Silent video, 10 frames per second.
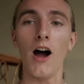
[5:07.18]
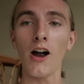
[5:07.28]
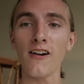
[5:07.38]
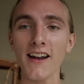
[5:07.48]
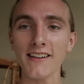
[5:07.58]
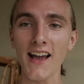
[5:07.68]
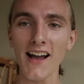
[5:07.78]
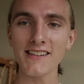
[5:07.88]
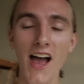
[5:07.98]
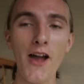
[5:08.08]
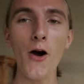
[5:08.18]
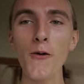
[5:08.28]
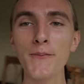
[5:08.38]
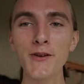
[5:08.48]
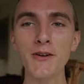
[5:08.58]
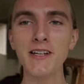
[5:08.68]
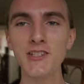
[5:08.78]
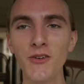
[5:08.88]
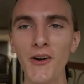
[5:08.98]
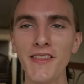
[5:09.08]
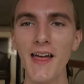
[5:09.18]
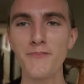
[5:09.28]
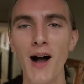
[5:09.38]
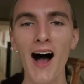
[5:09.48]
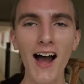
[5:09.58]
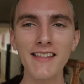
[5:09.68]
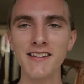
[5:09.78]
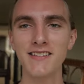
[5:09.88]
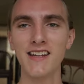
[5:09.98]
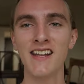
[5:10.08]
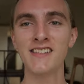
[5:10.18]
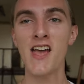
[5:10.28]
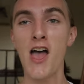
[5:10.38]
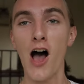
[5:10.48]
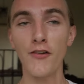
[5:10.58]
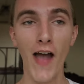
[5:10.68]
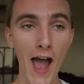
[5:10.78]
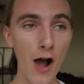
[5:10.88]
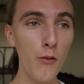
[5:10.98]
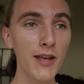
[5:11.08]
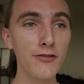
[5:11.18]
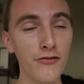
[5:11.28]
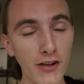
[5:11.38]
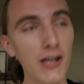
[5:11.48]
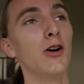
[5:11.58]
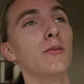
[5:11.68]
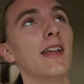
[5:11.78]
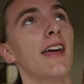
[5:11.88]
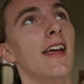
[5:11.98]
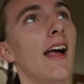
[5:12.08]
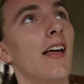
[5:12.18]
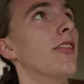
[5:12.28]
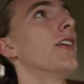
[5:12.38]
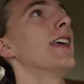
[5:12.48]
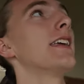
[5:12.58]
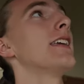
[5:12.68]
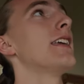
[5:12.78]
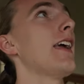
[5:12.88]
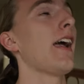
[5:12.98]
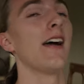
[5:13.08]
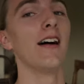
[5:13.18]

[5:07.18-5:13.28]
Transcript: All right, guys, I hope you enjoyed that behind the scenes of how we filmed the